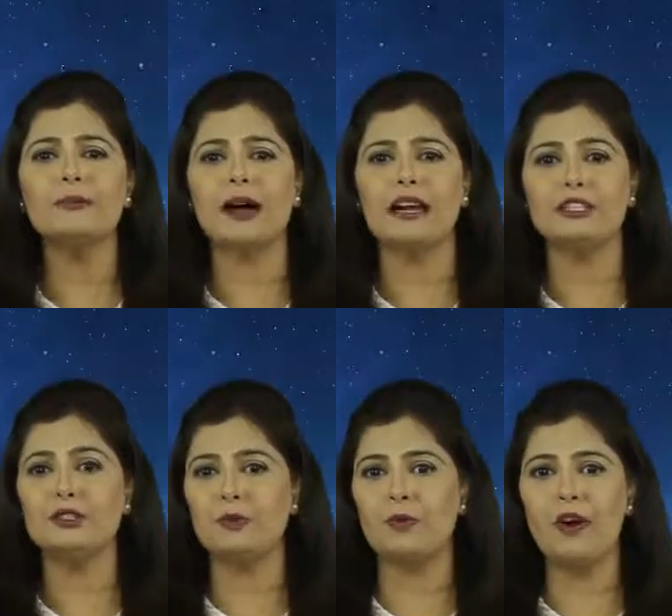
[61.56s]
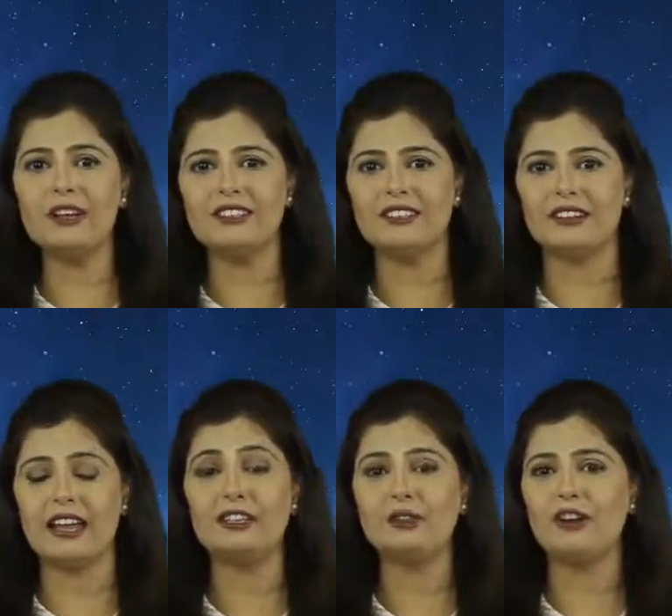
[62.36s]
mind to wander
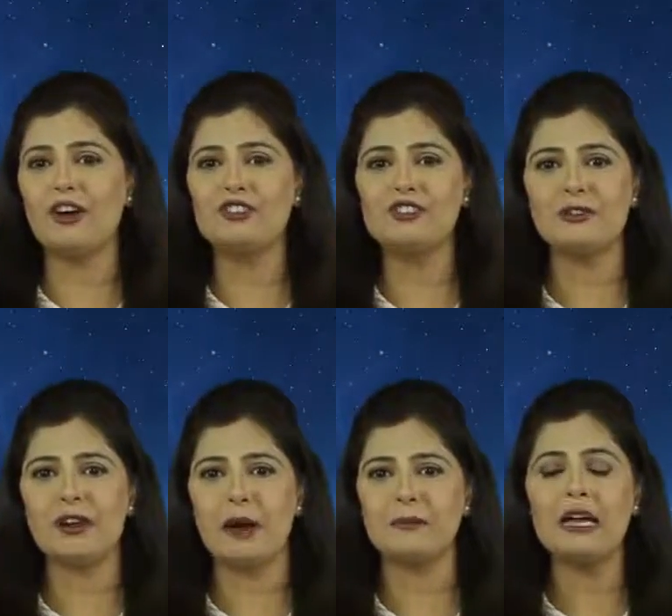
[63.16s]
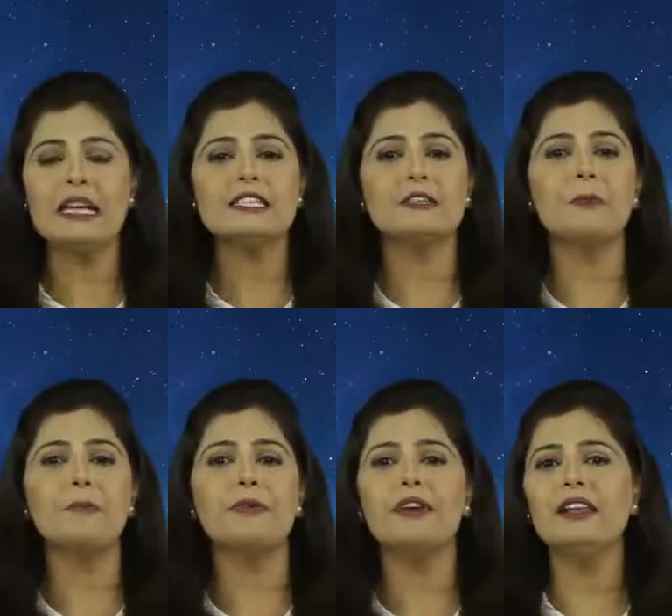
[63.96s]
and to conjure up some
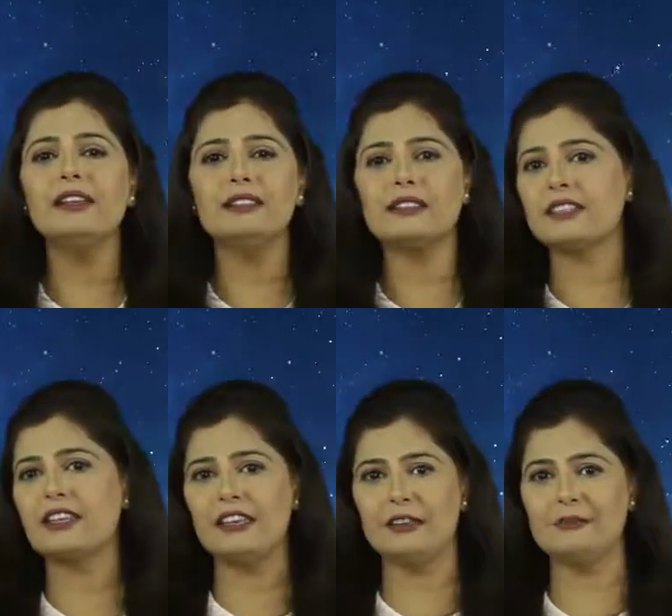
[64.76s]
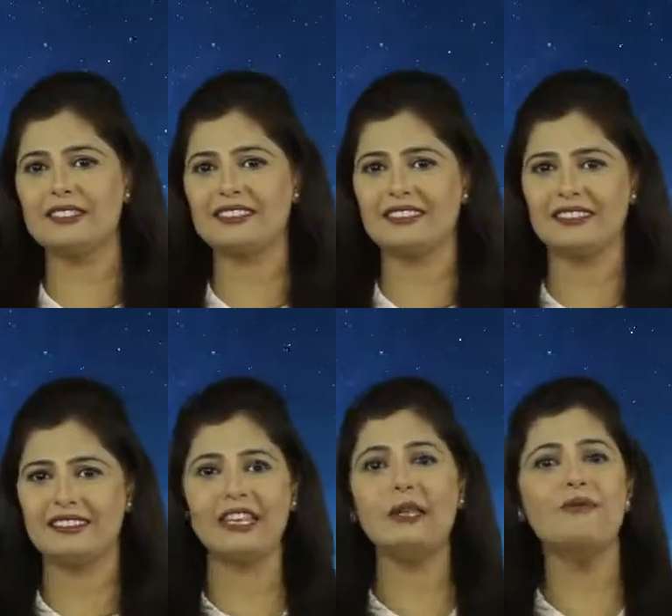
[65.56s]
brilliant schemes.
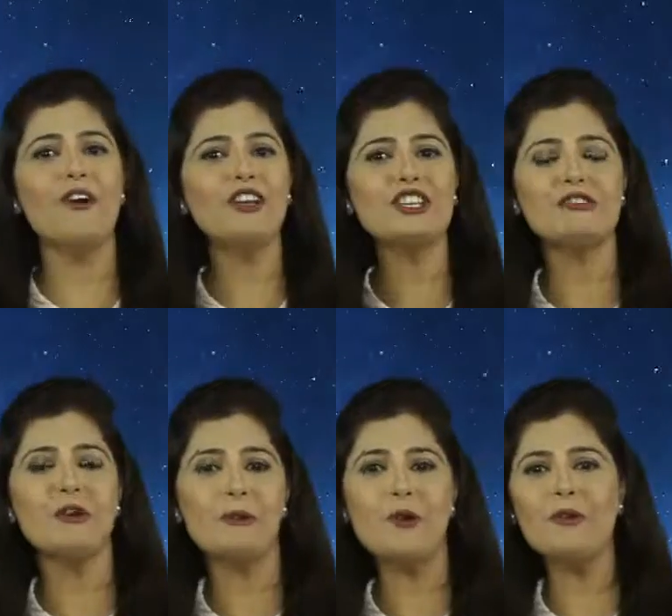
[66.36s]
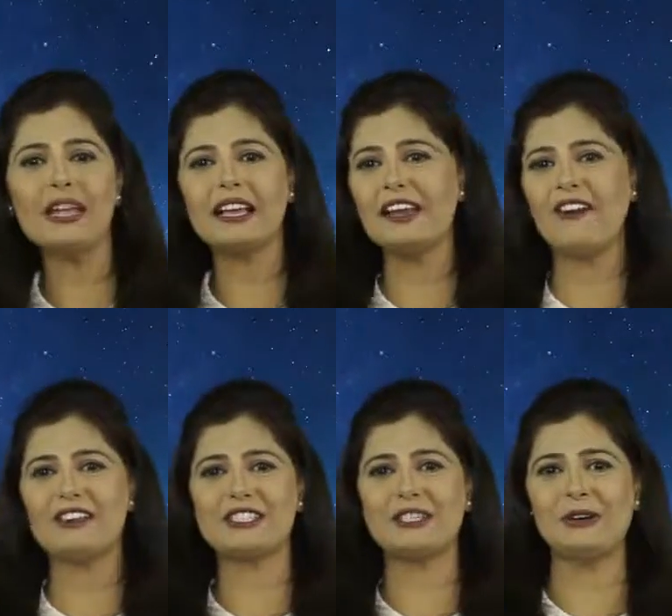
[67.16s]
Keep watching for more weekly
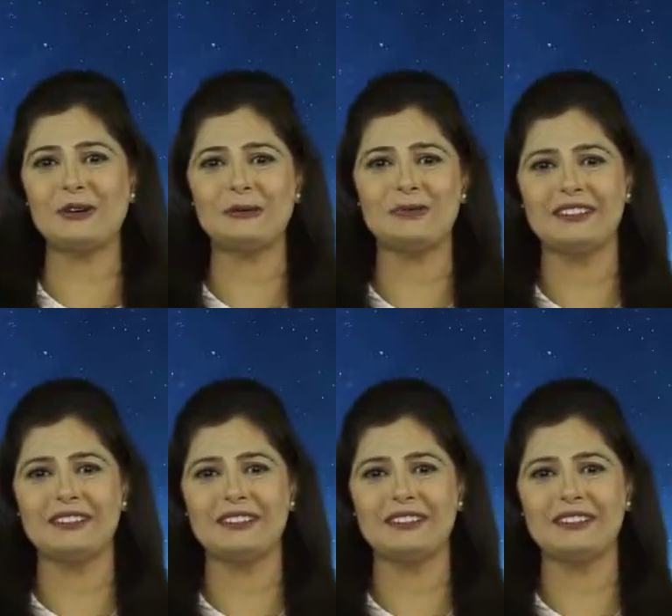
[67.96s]
horoscope.